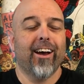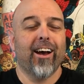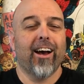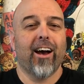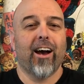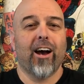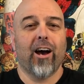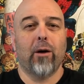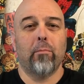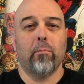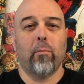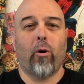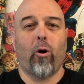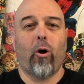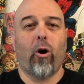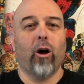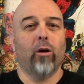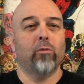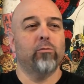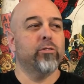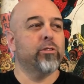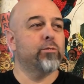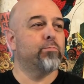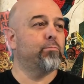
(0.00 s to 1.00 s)
I
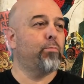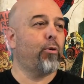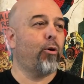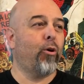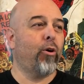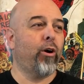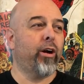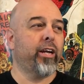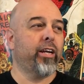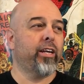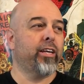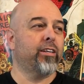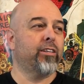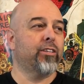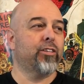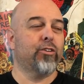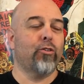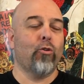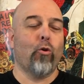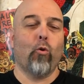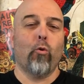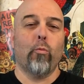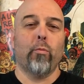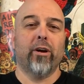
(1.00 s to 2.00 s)
was buying
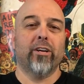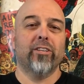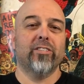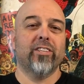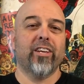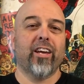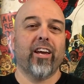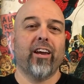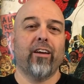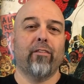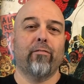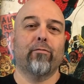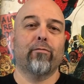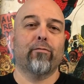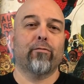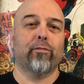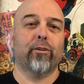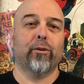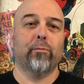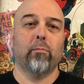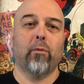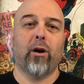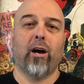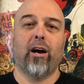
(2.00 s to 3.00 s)
almost
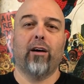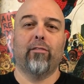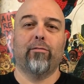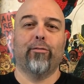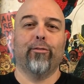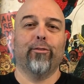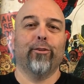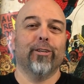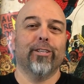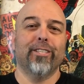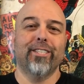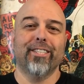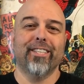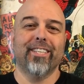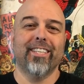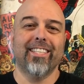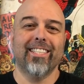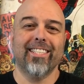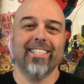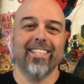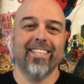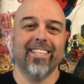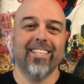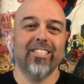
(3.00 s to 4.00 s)
every Marvel and
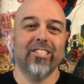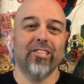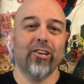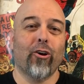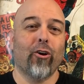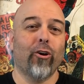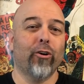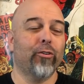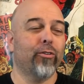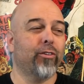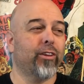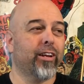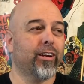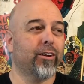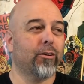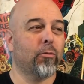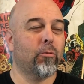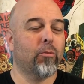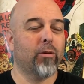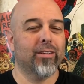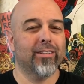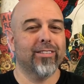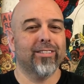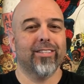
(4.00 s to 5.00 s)
DC title there at
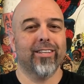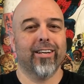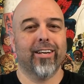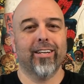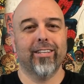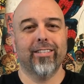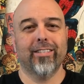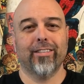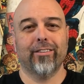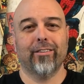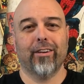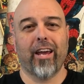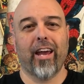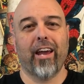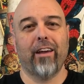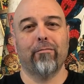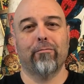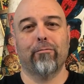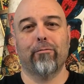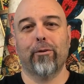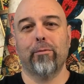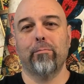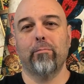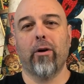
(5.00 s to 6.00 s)
one stage
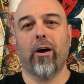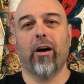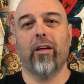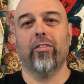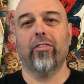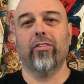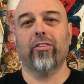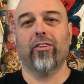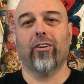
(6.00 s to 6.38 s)
every month.